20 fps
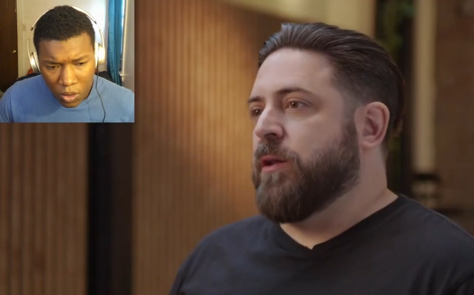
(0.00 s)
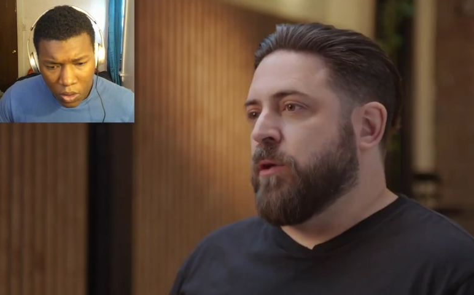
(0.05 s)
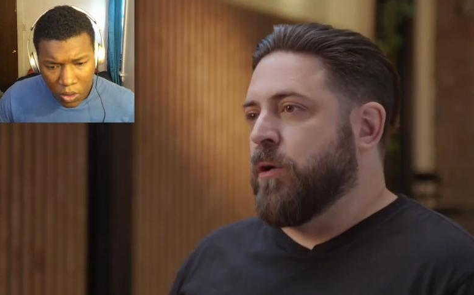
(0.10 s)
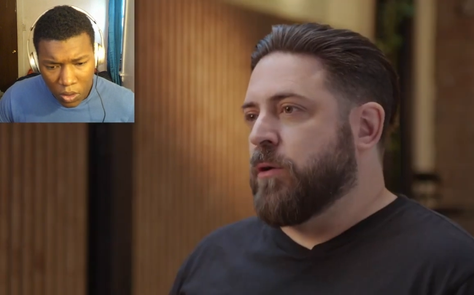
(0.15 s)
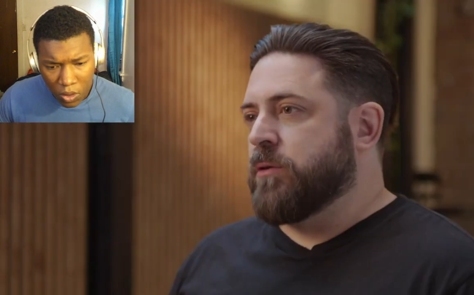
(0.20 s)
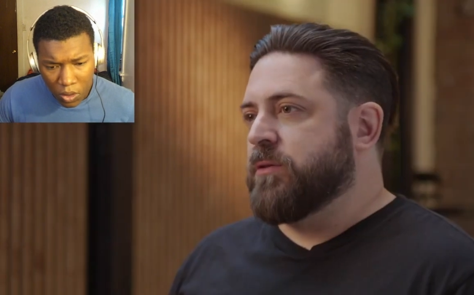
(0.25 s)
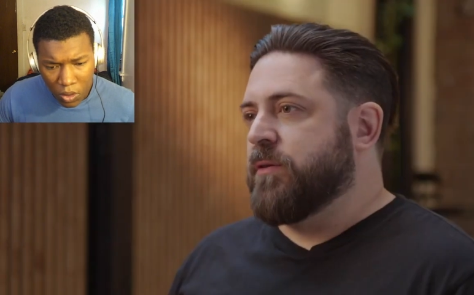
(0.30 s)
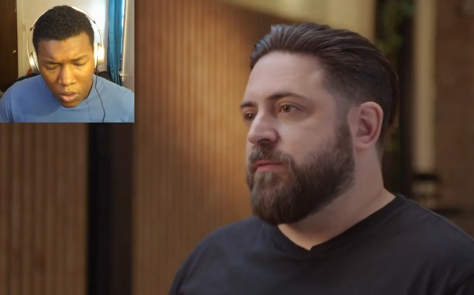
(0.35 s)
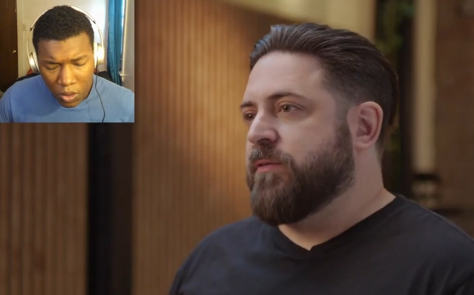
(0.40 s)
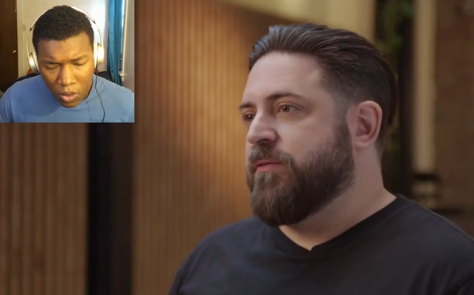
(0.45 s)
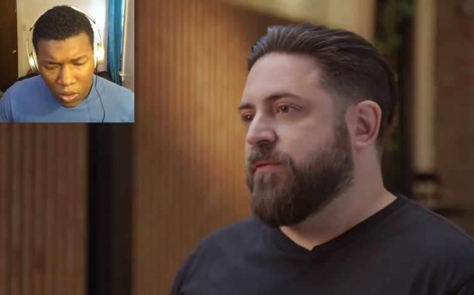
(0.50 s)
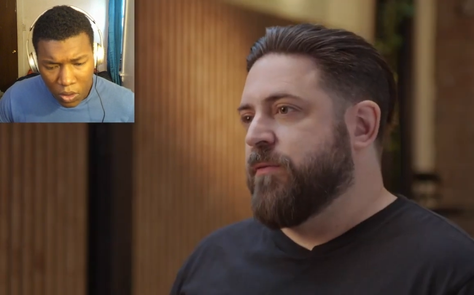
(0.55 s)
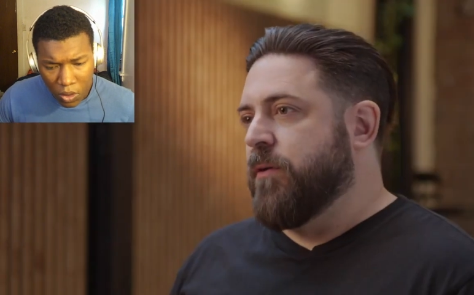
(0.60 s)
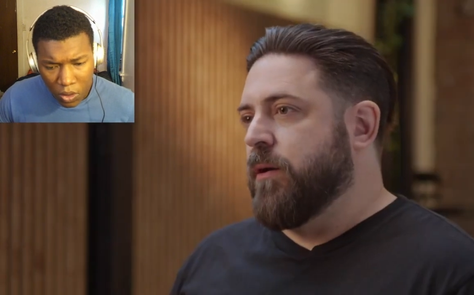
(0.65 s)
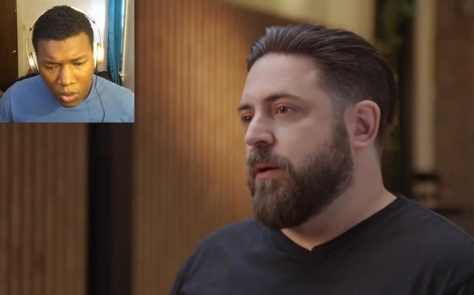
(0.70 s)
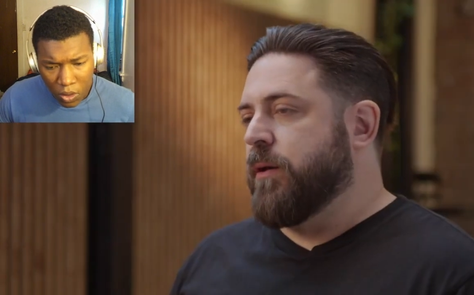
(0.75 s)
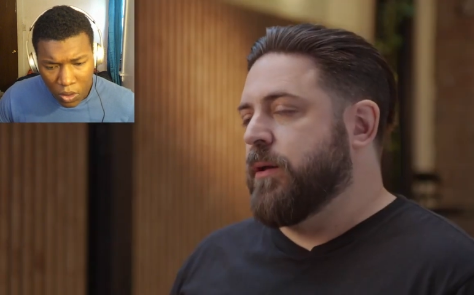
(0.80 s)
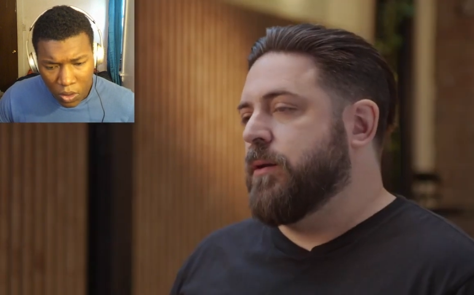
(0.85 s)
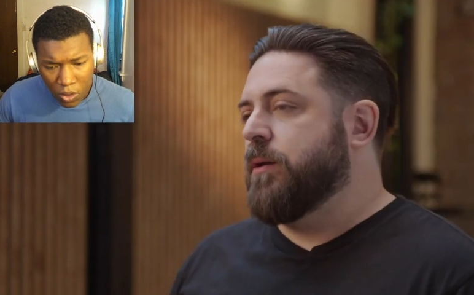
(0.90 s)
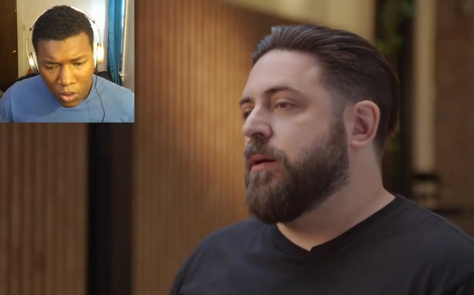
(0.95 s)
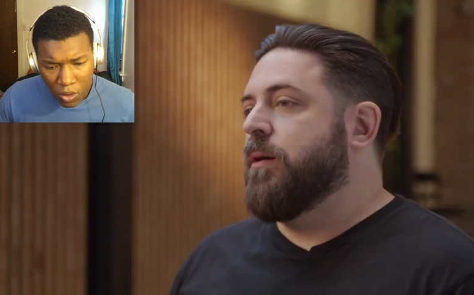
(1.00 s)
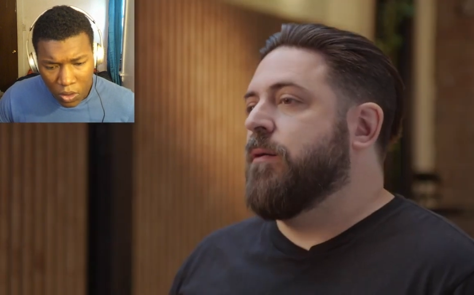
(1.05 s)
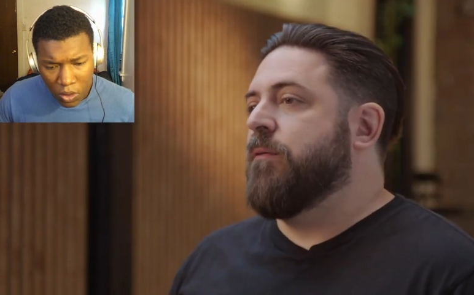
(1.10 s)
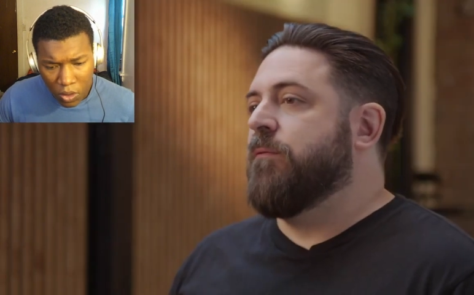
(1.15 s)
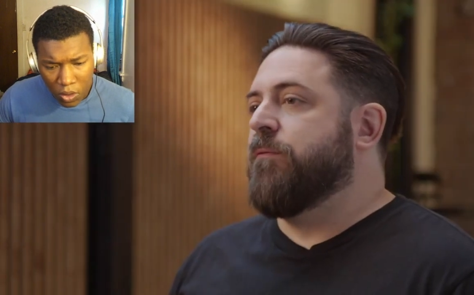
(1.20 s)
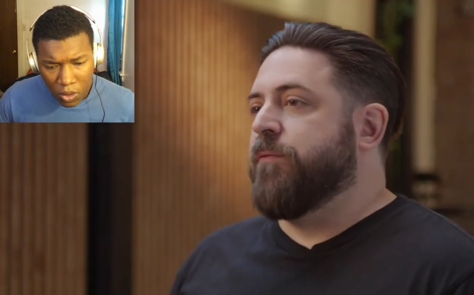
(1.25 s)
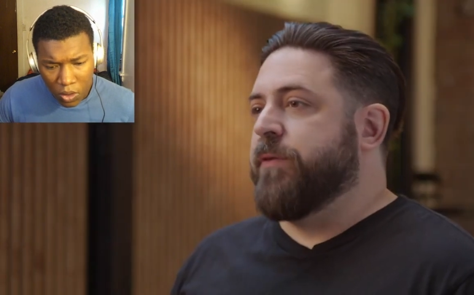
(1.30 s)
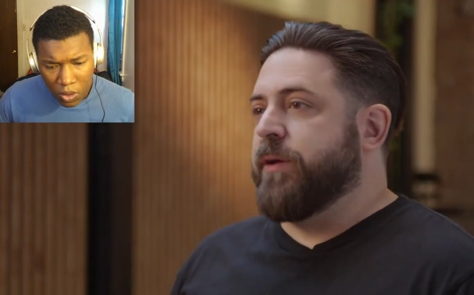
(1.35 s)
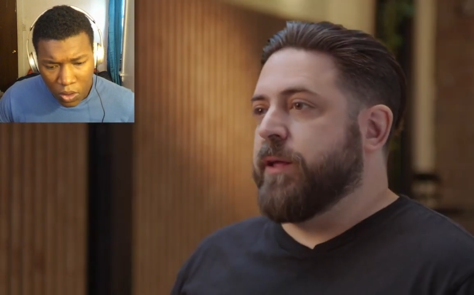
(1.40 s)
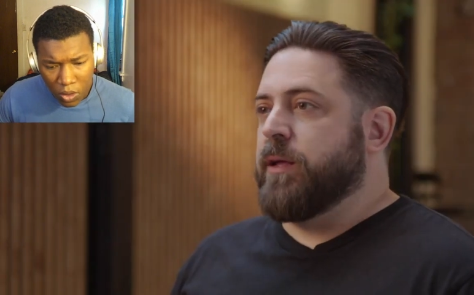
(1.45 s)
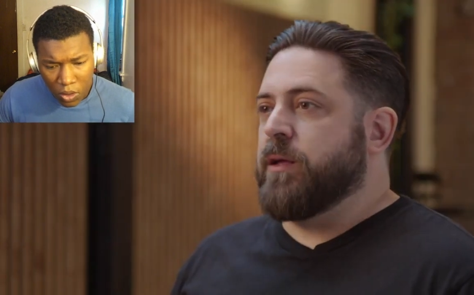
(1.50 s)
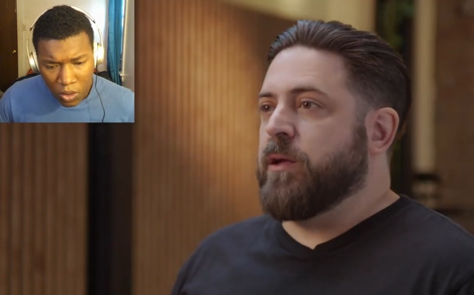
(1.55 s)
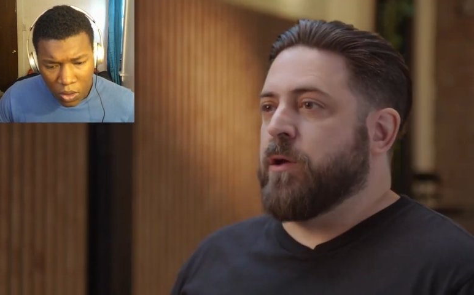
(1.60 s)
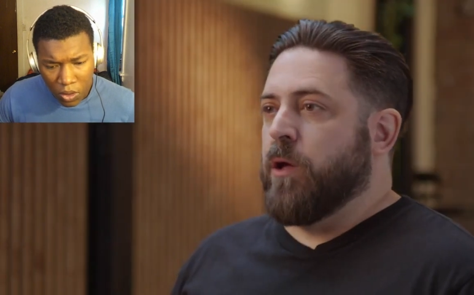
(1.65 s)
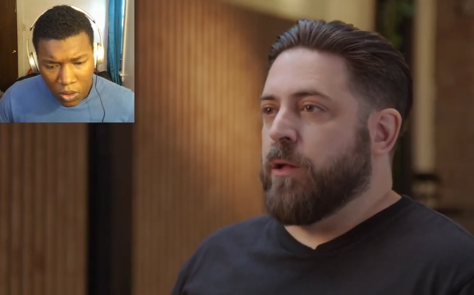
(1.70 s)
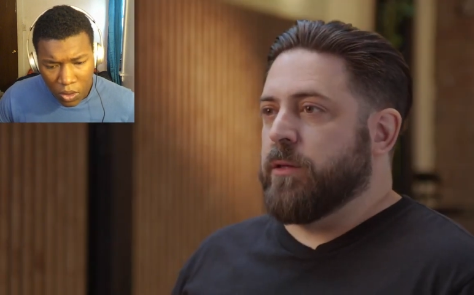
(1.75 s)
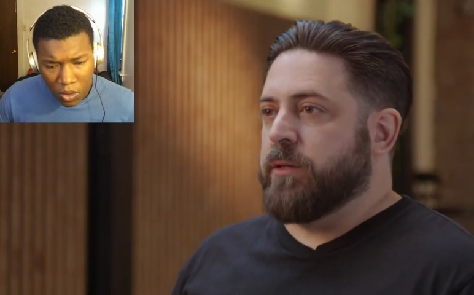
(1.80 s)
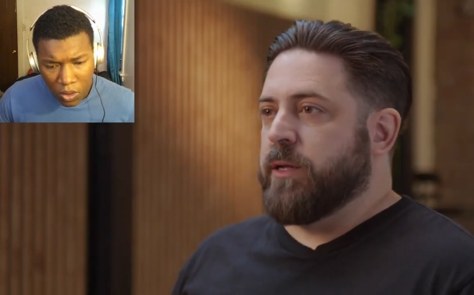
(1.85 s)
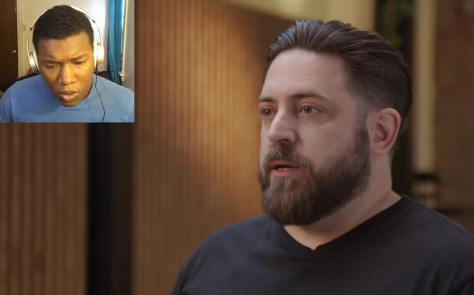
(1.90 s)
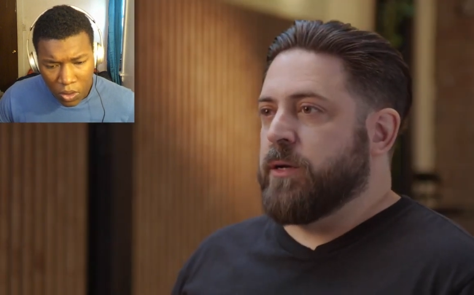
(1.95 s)
Speaker 1: of the Lords of the Fallen free
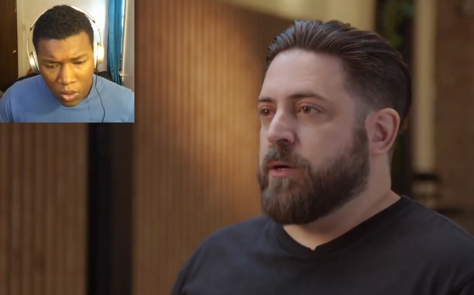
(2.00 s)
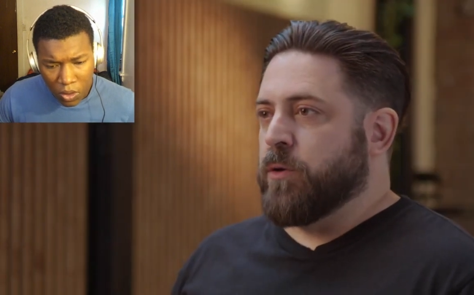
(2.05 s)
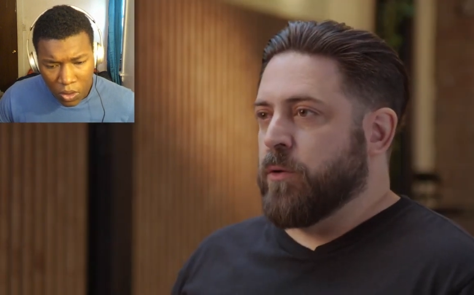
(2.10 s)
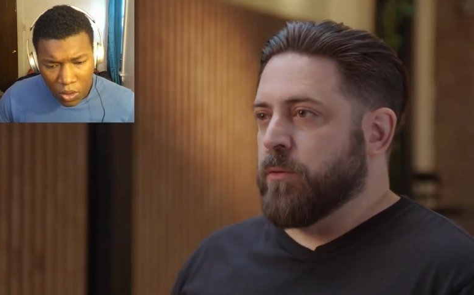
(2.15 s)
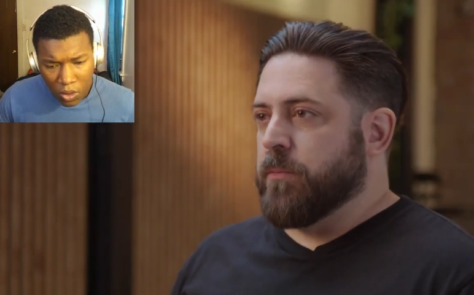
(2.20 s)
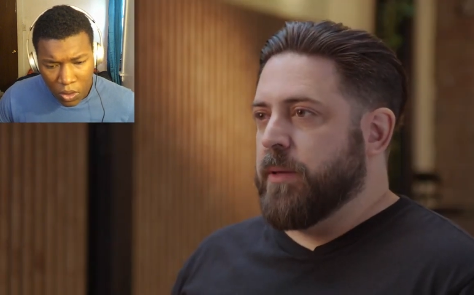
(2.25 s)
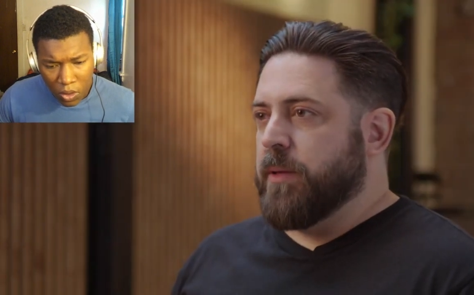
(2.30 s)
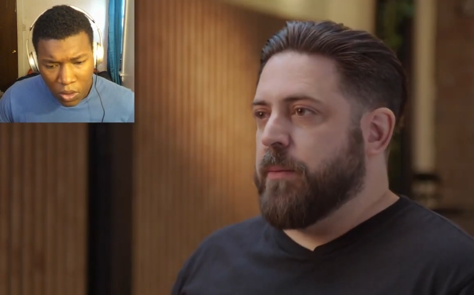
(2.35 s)
content